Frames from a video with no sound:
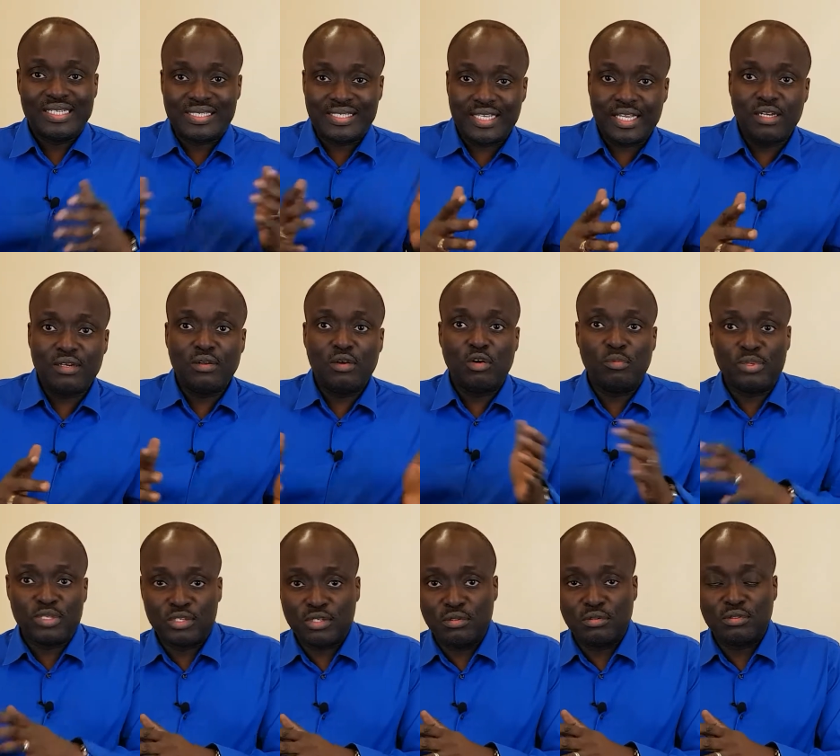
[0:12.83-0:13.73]
Sell or
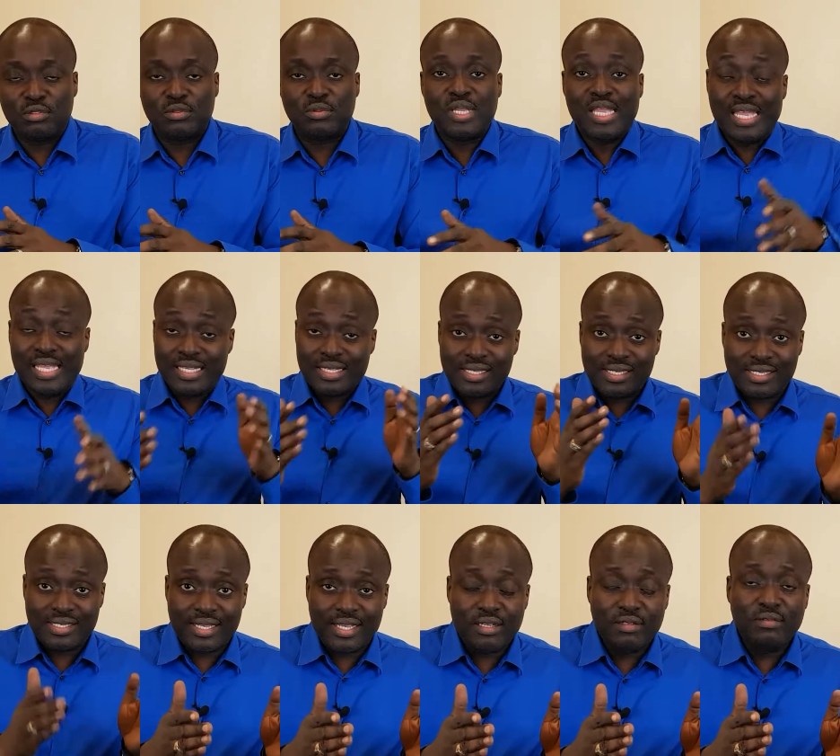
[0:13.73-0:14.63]
be sold to.
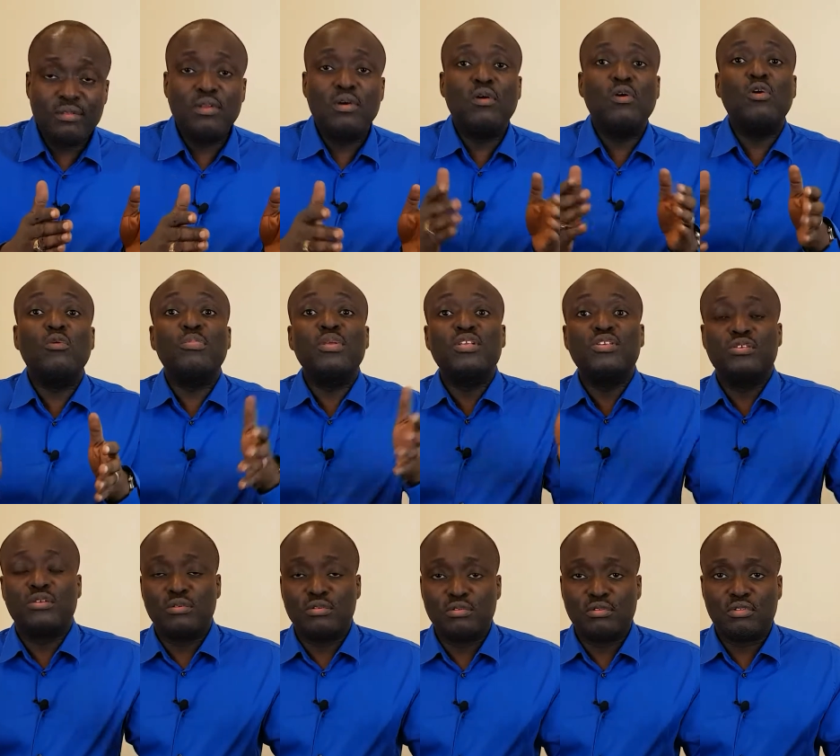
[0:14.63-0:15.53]
Sell or be
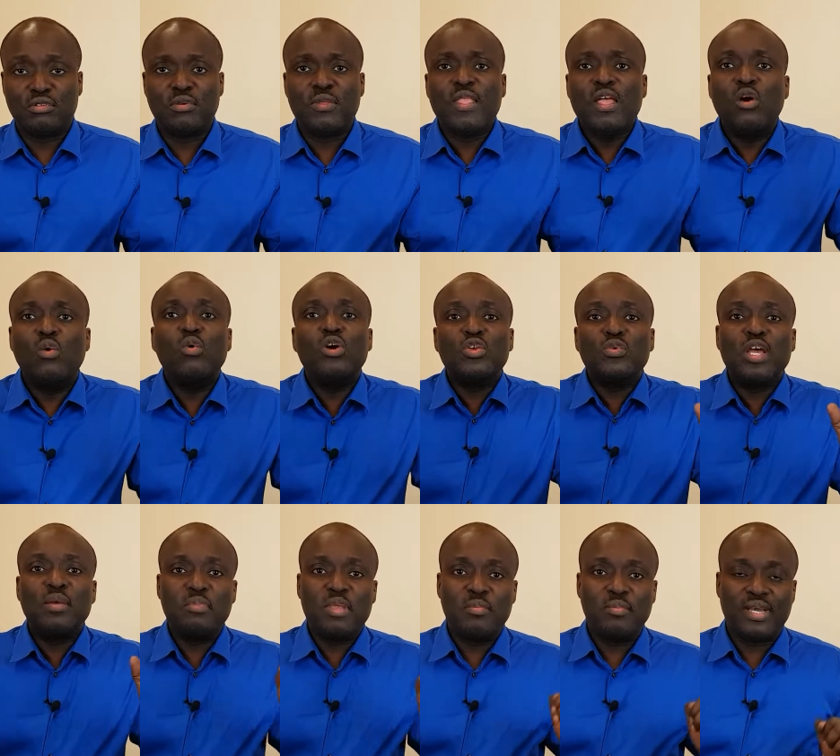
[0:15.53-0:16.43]
sold to. What
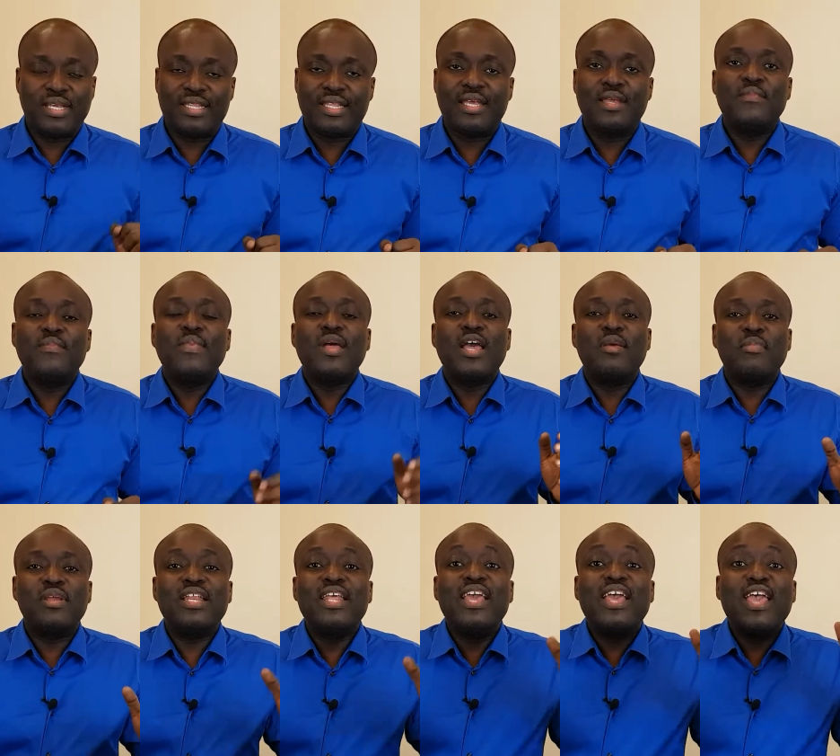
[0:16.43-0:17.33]
do I mean by that? I
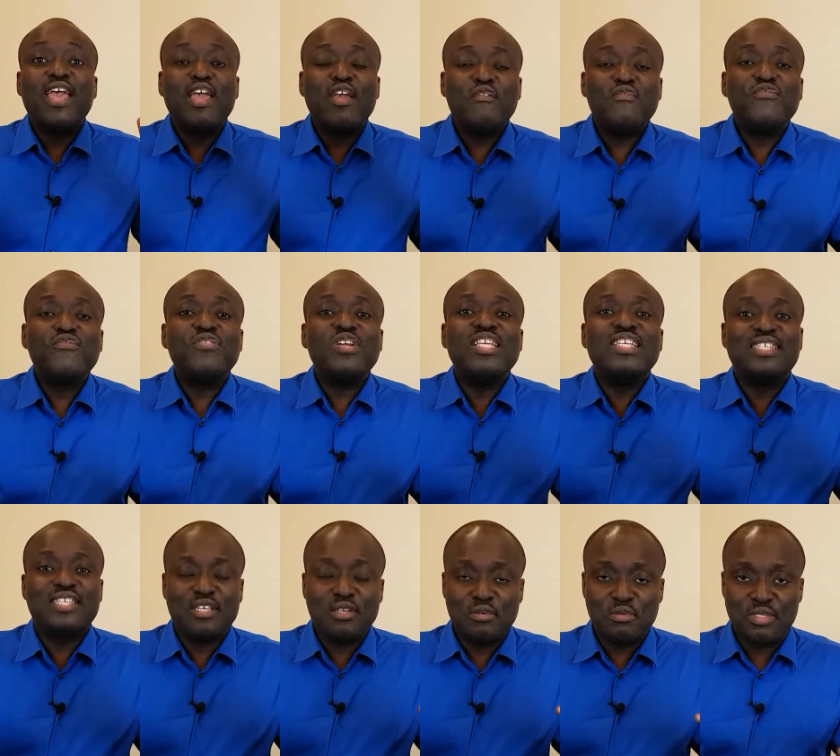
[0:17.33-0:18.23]
mean, every
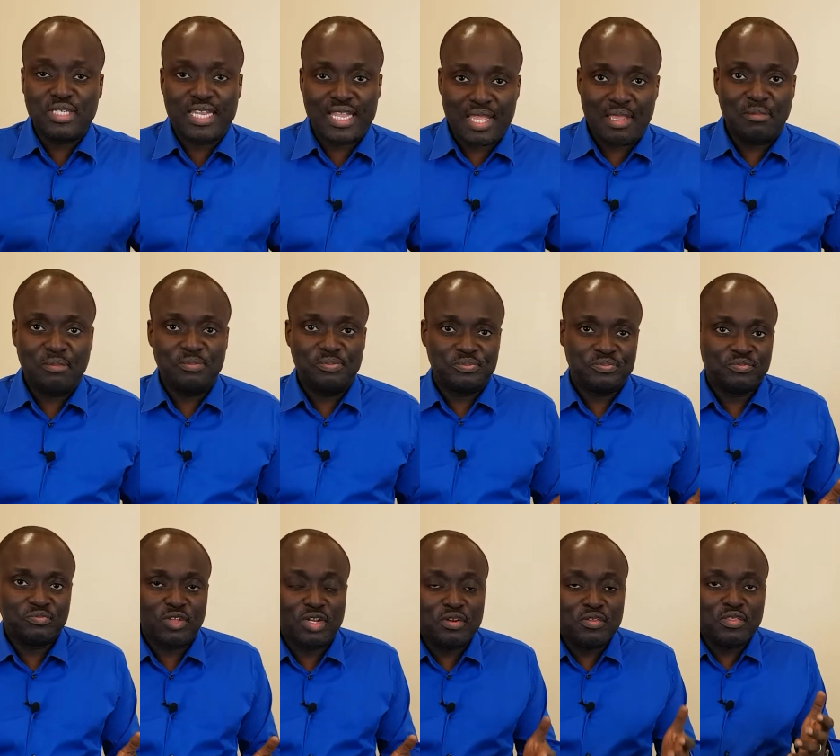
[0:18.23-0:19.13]
single day,
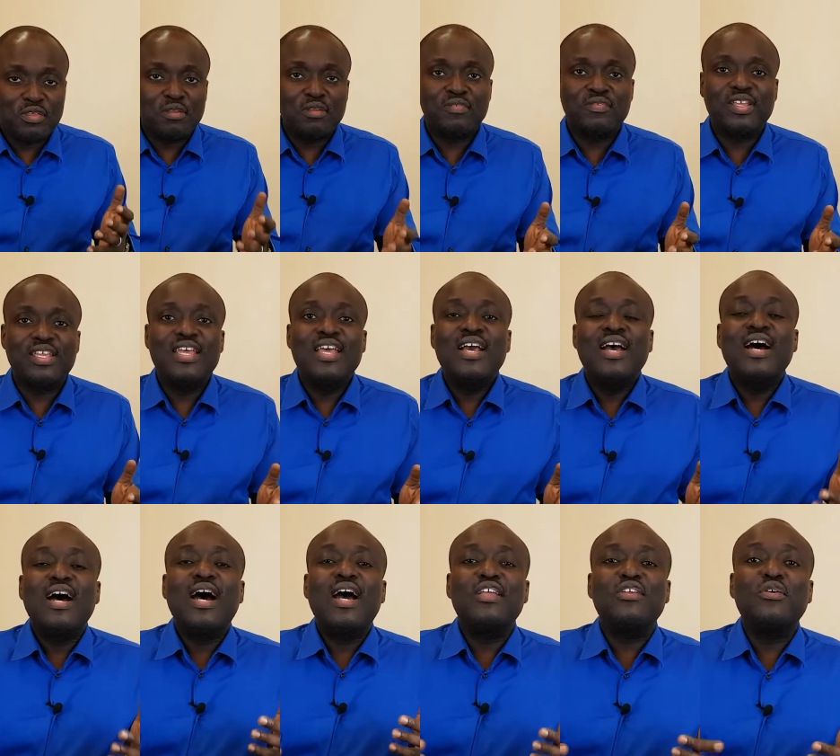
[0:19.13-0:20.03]
when you think of it,
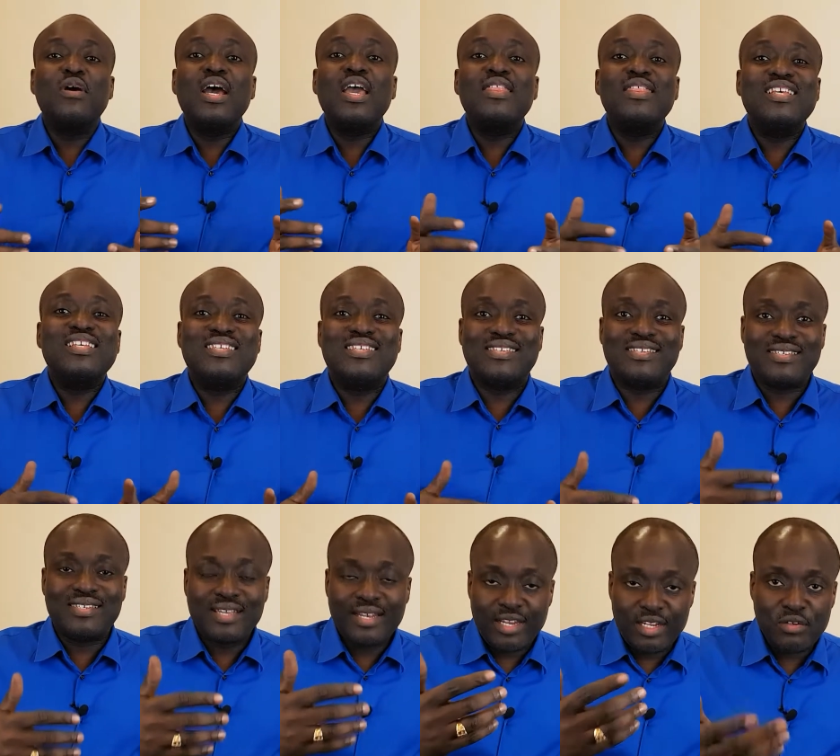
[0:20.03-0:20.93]
you're either
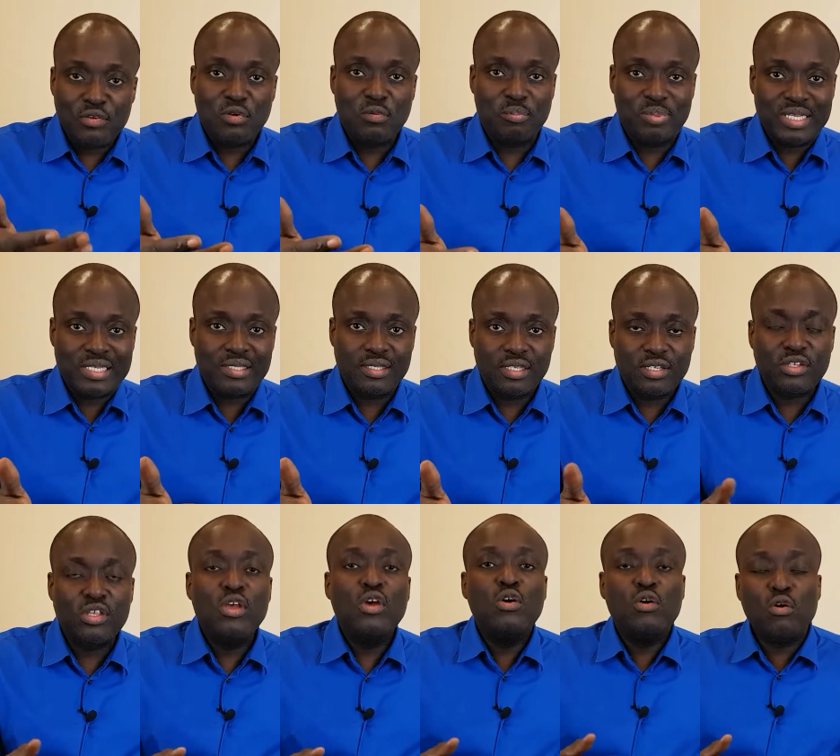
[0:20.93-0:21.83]
selling your
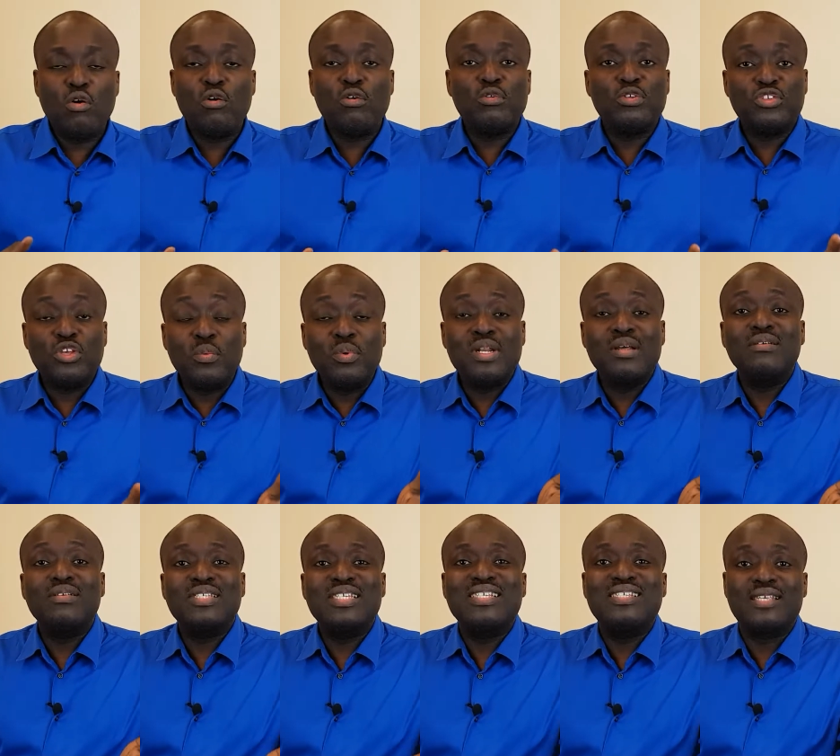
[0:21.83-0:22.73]
business or someone
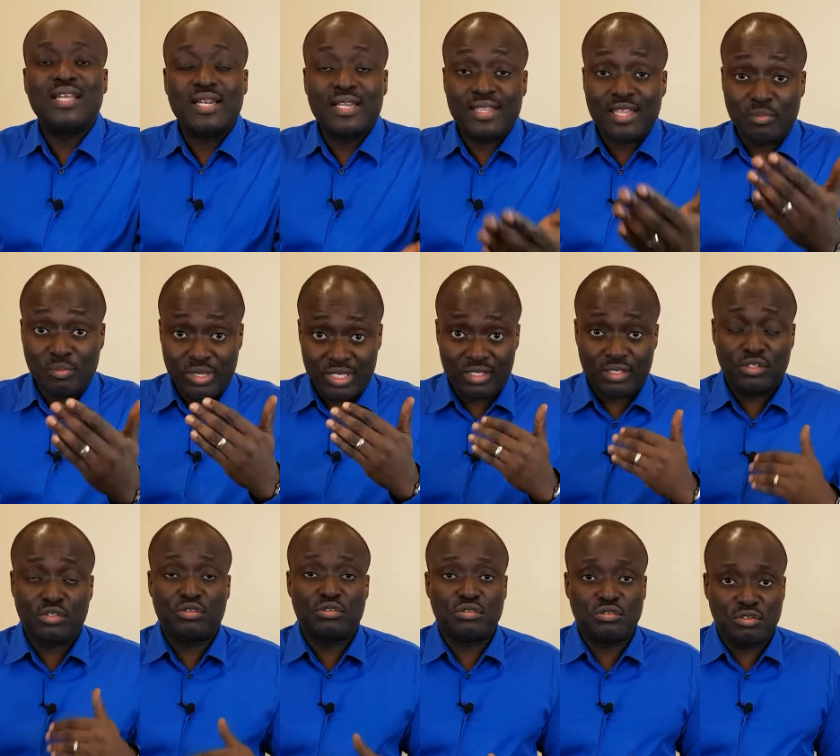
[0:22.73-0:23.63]
else is selling their
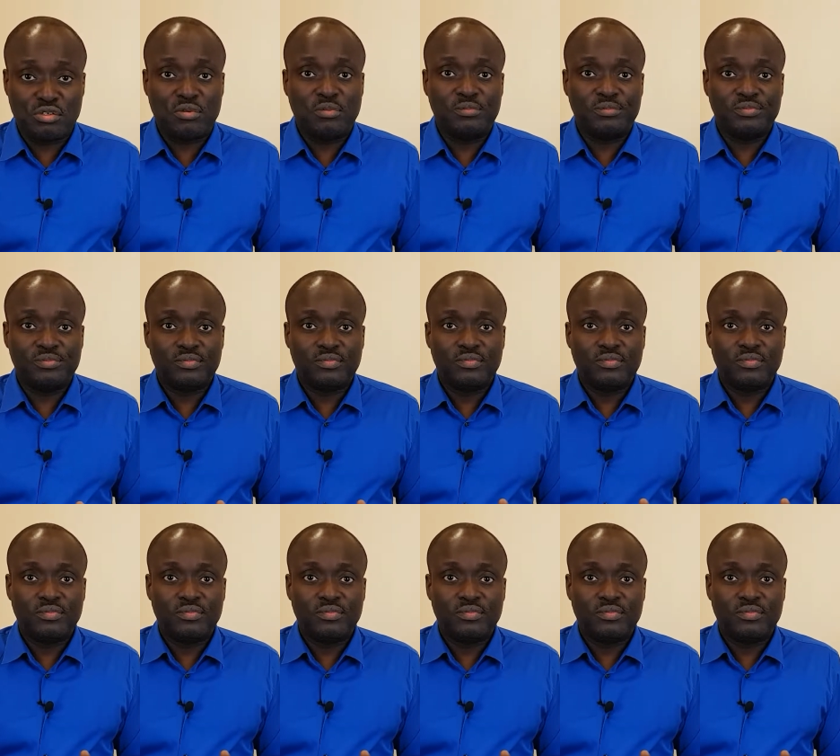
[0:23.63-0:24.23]
business to you.